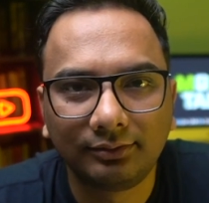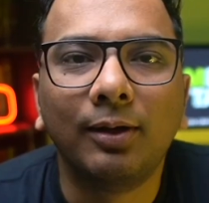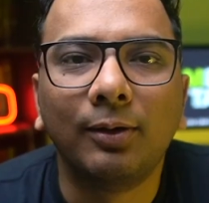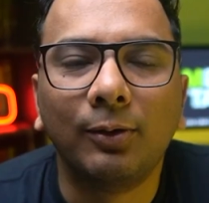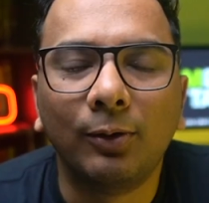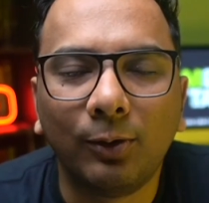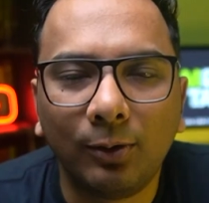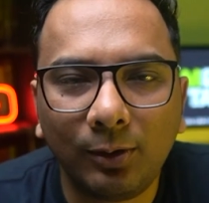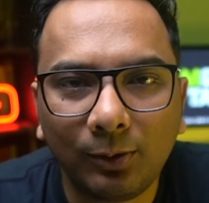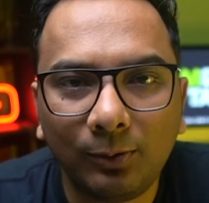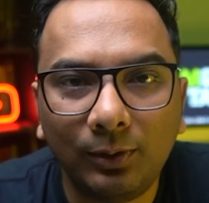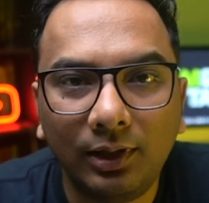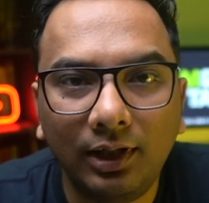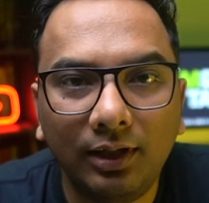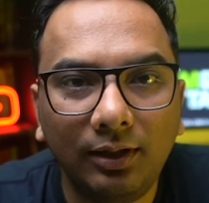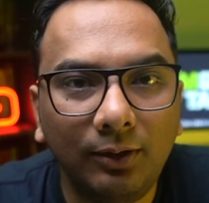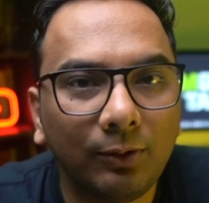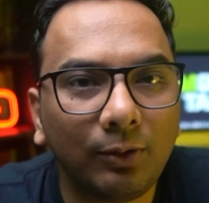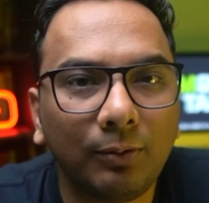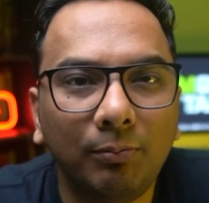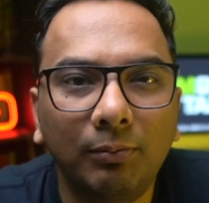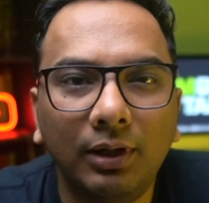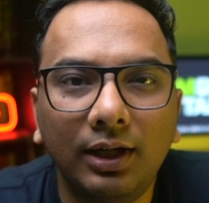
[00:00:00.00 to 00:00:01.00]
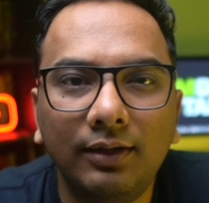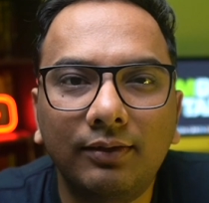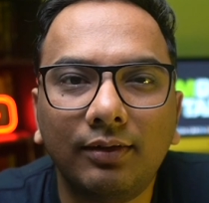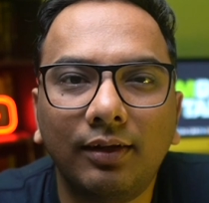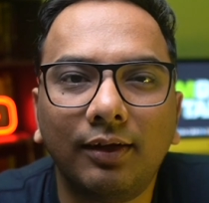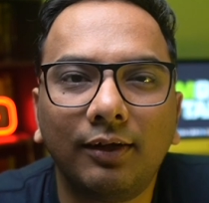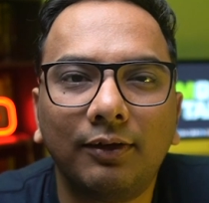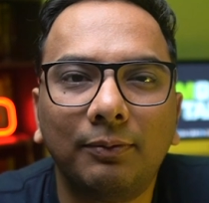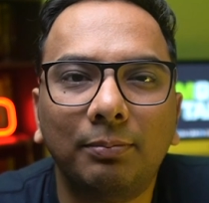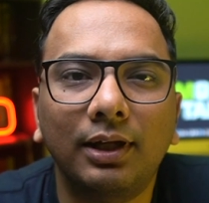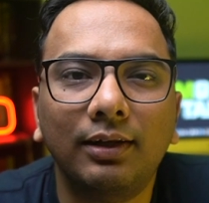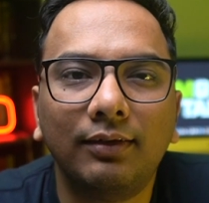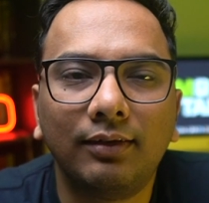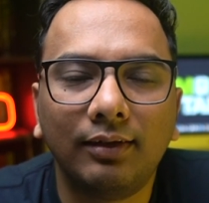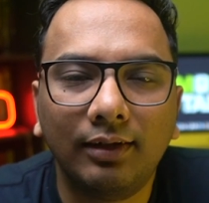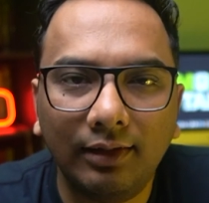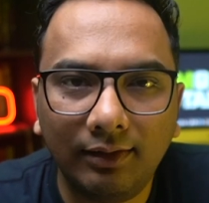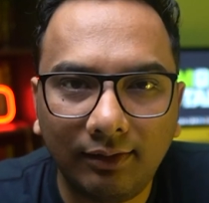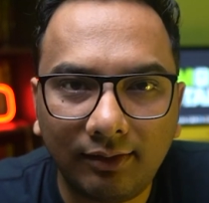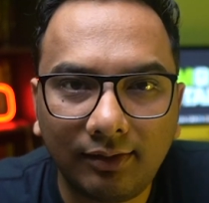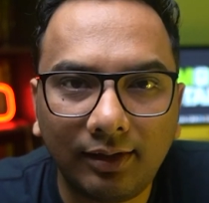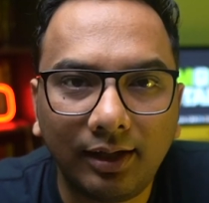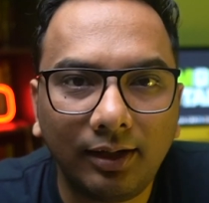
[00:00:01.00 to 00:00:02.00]
Not only your major expense
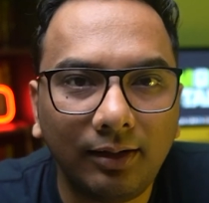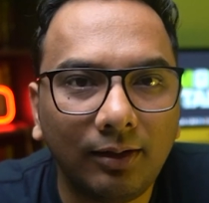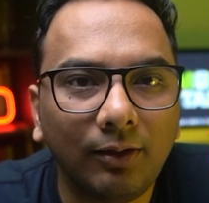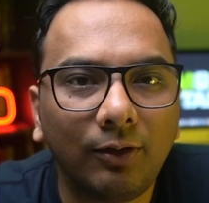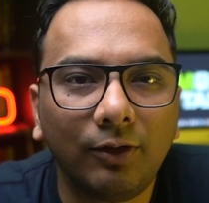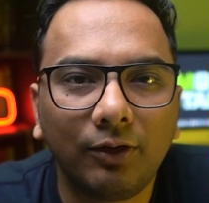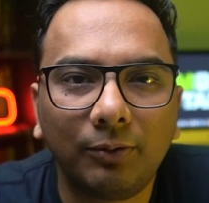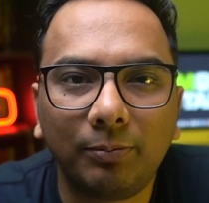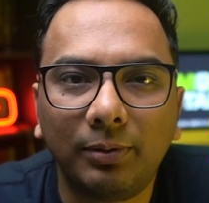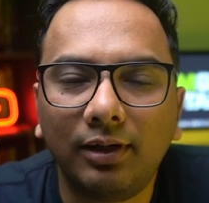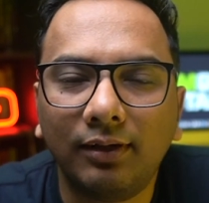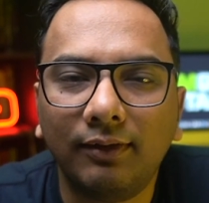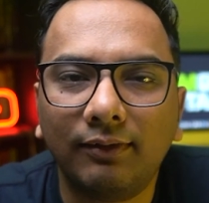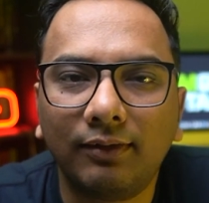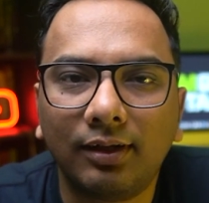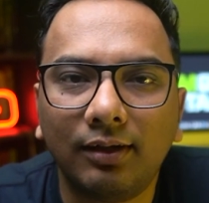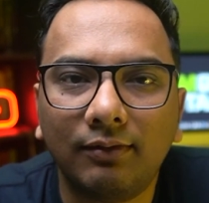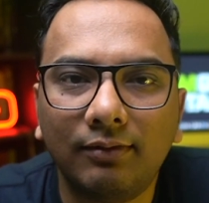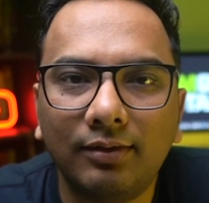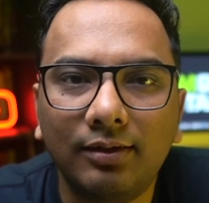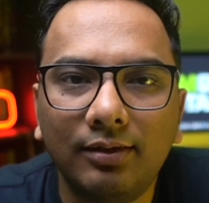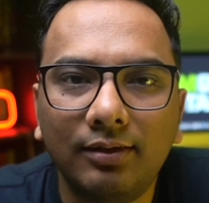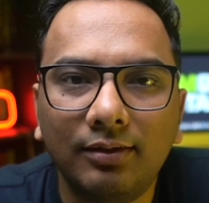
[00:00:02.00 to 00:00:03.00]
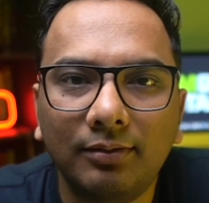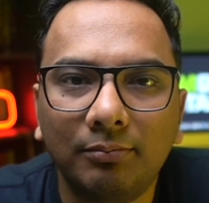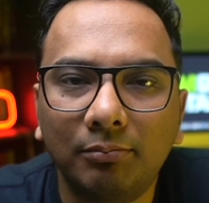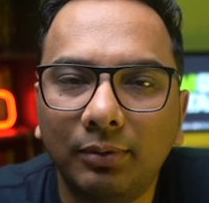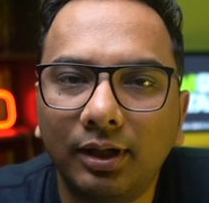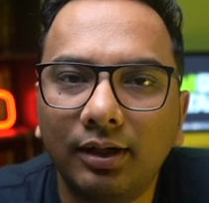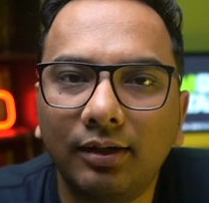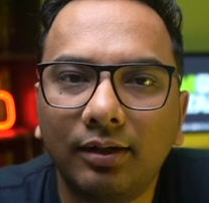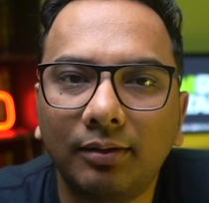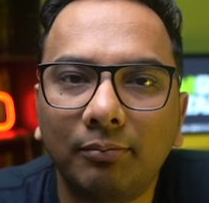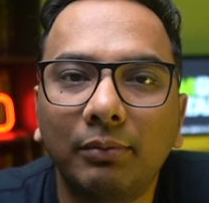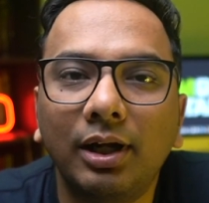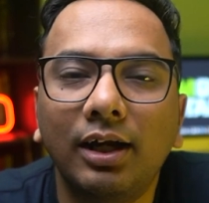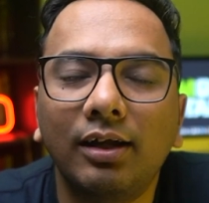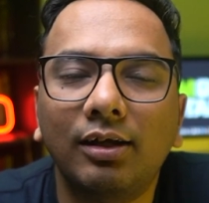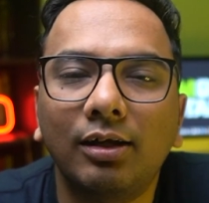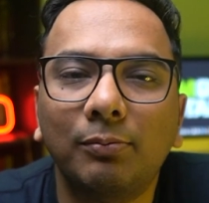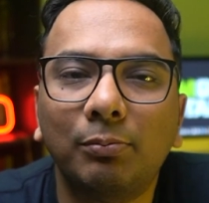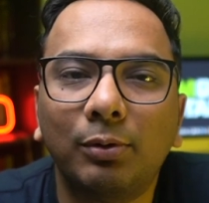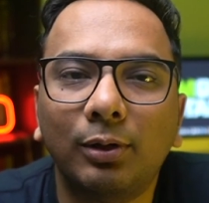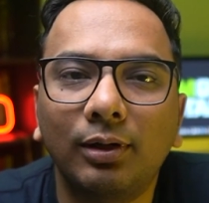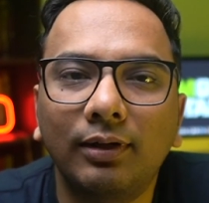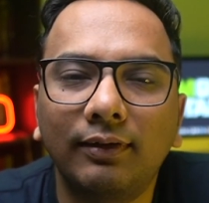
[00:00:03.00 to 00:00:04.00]
inside the hospital is covered, but
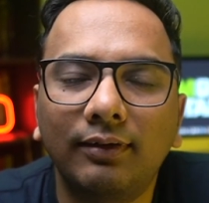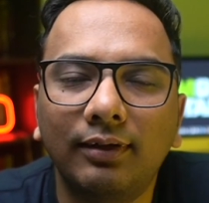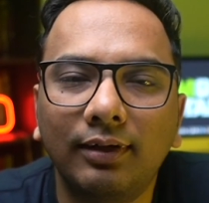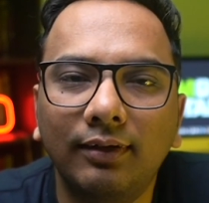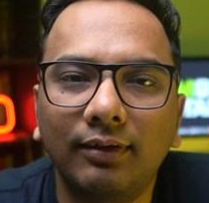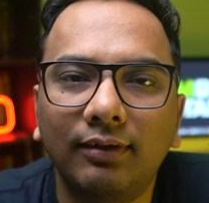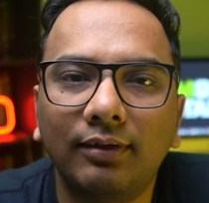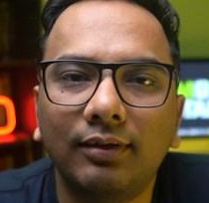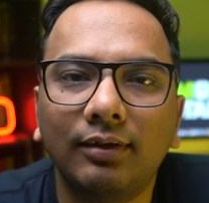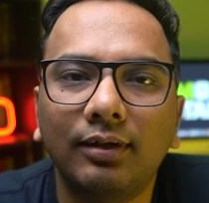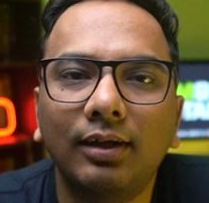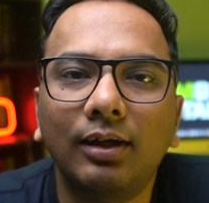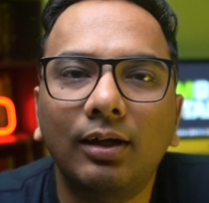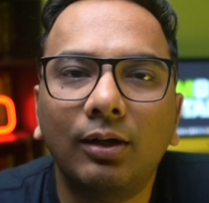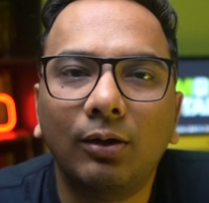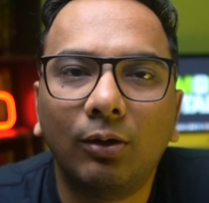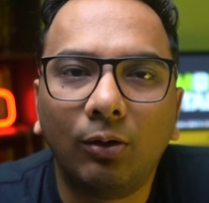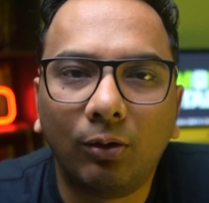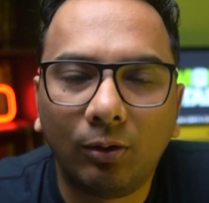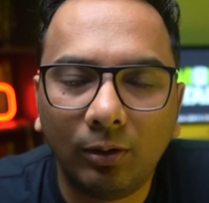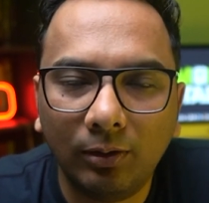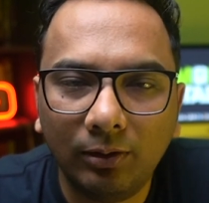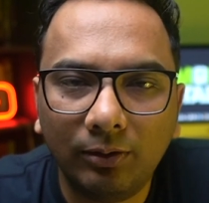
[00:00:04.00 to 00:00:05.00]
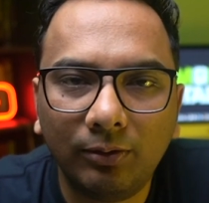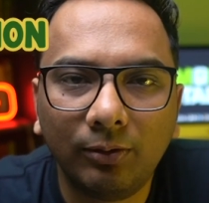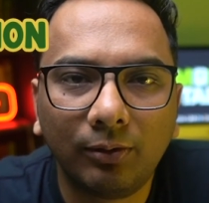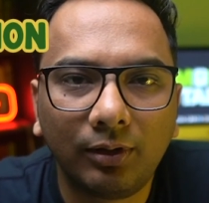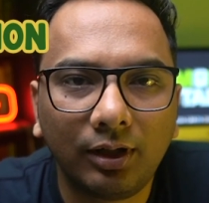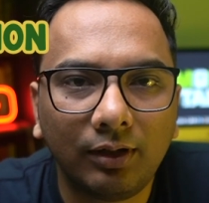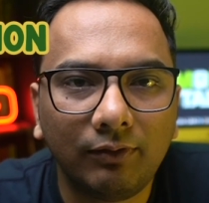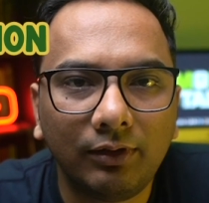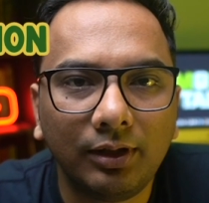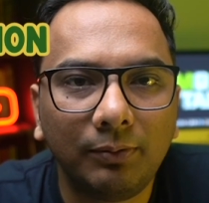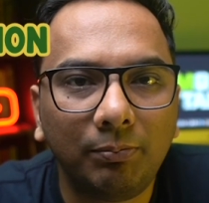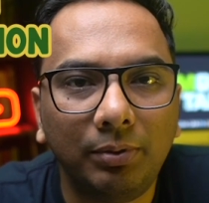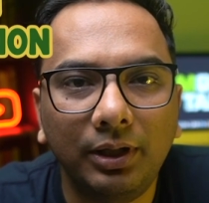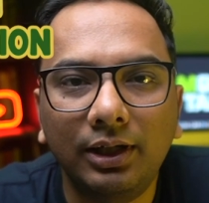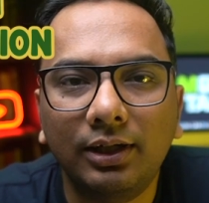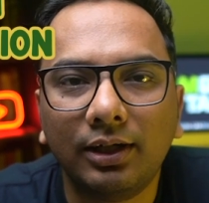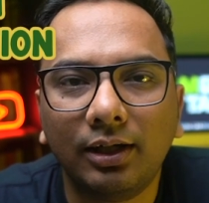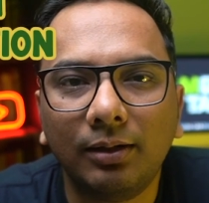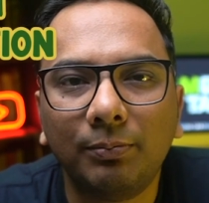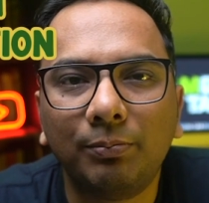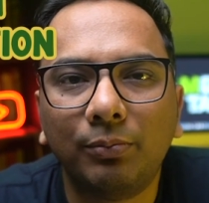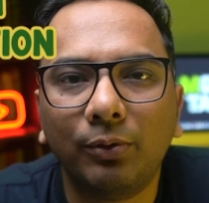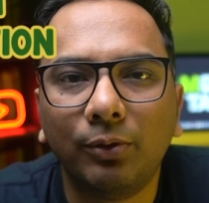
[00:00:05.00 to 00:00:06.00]
medical policies also cover pre-
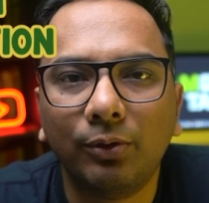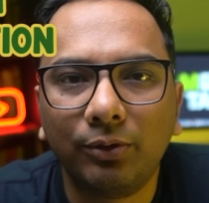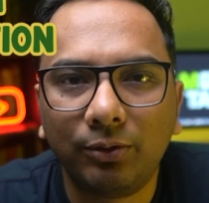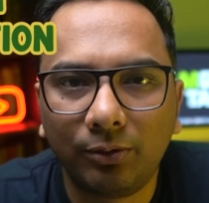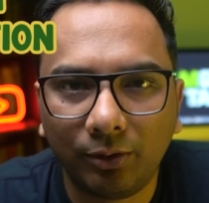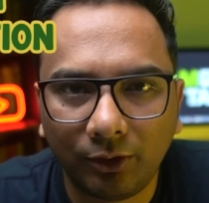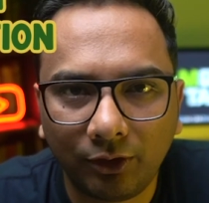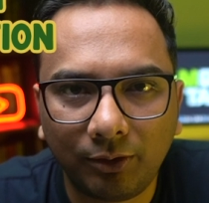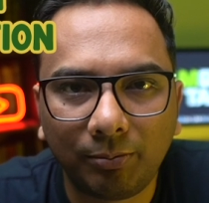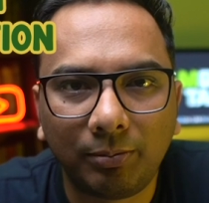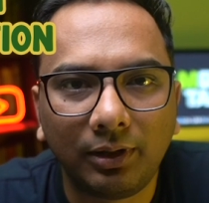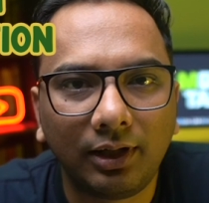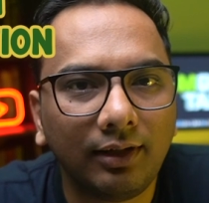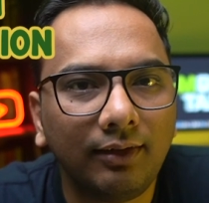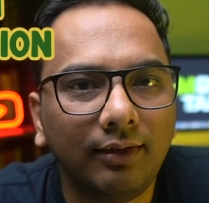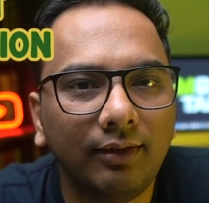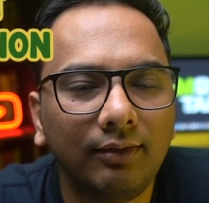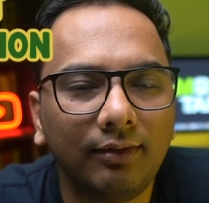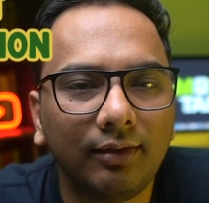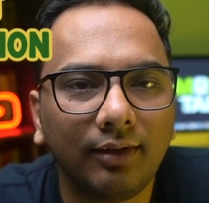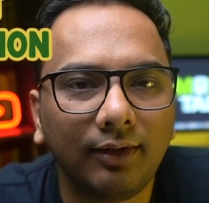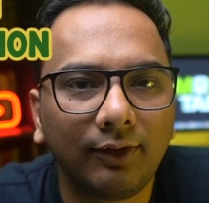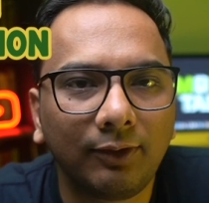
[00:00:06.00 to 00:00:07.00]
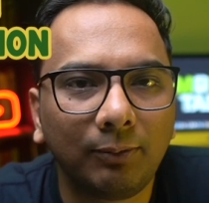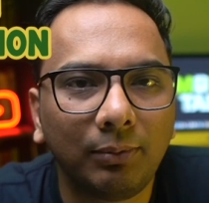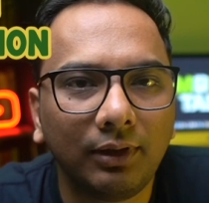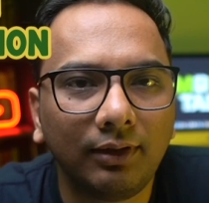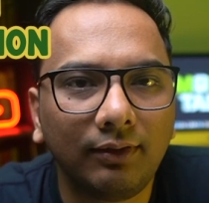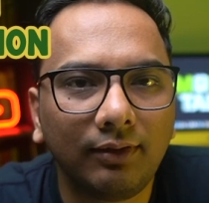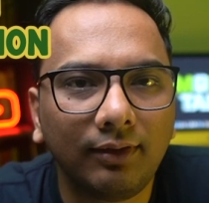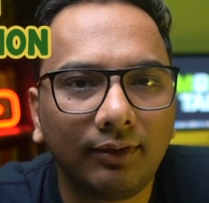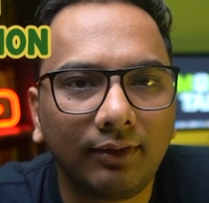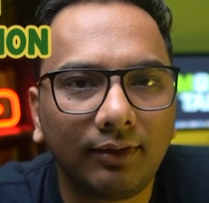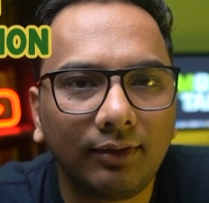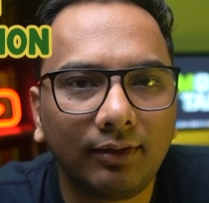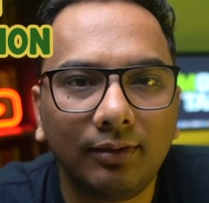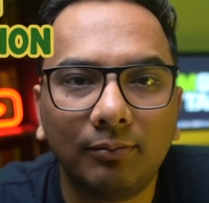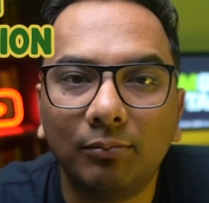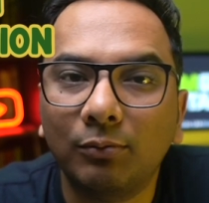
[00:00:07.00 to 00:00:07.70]
and post-hospitalization expenses.